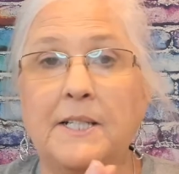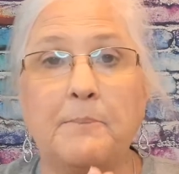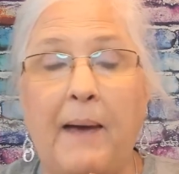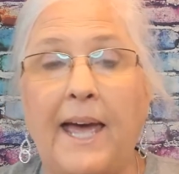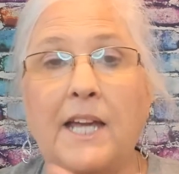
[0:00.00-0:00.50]

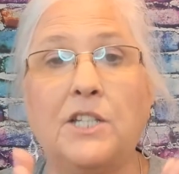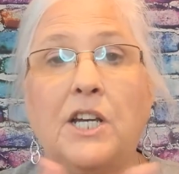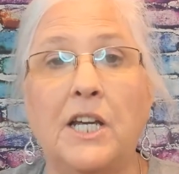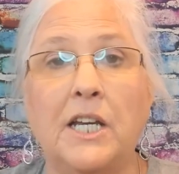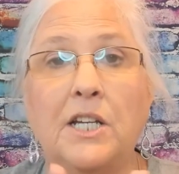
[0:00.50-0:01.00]
page,
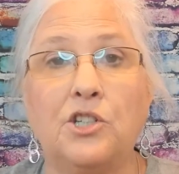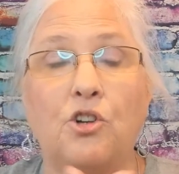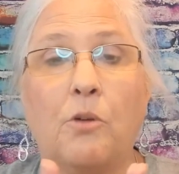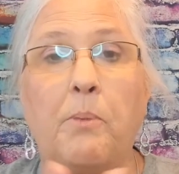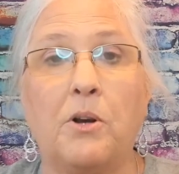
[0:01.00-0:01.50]
it is
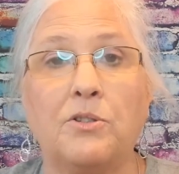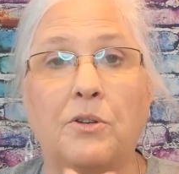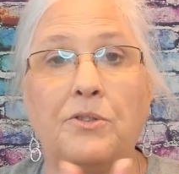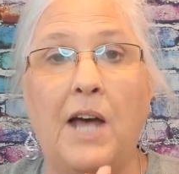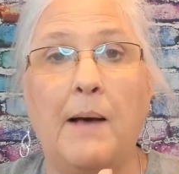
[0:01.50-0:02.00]
your personal
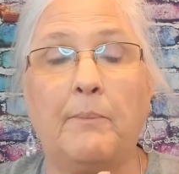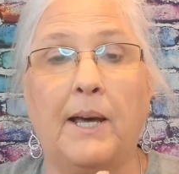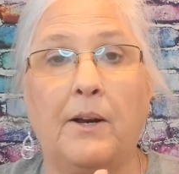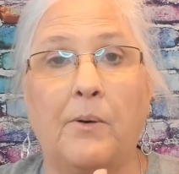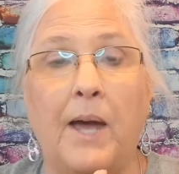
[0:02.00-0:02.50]

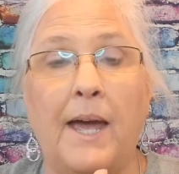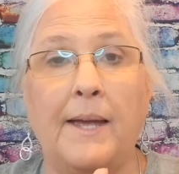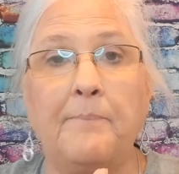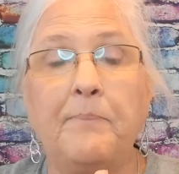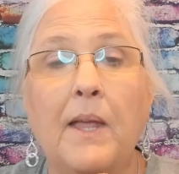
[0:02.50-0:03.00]
timeline, okay?